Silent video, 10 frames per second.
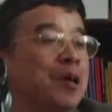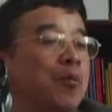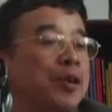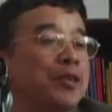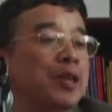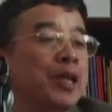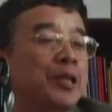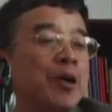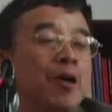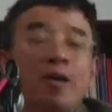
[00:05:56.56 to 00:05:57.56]
with
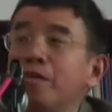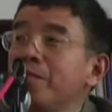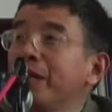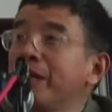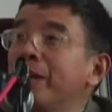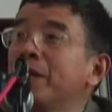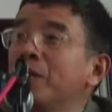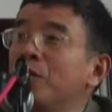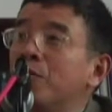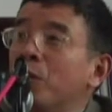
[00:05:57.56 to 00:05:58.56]
autonomy
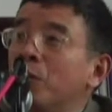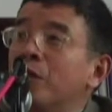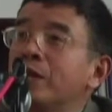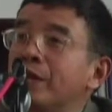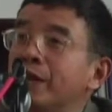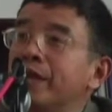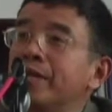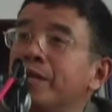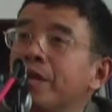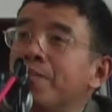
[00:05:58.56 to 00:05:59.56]
for
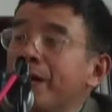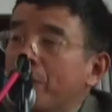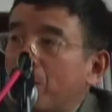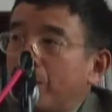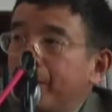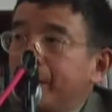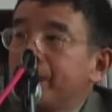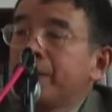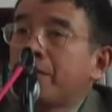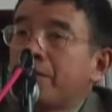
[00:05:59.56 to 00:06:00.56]
certain
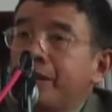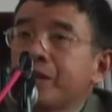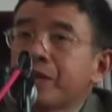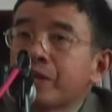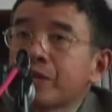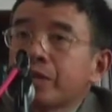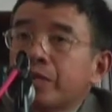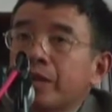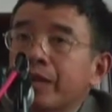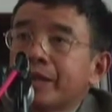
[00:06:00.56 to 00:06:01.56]
minority regions
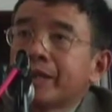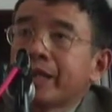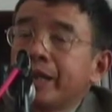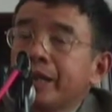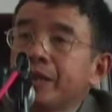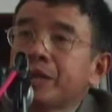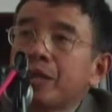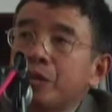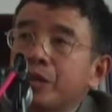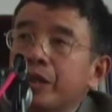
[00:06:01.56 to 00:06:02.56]
as a Chinese
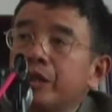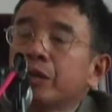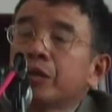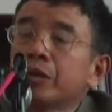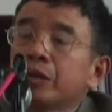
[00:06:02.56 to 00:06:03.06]
solution